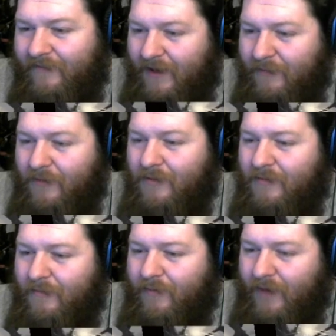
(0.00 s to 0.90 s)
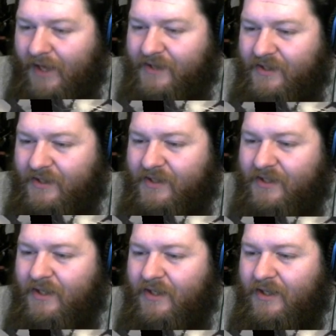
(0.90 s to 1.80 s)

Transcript: feeble, paralysis,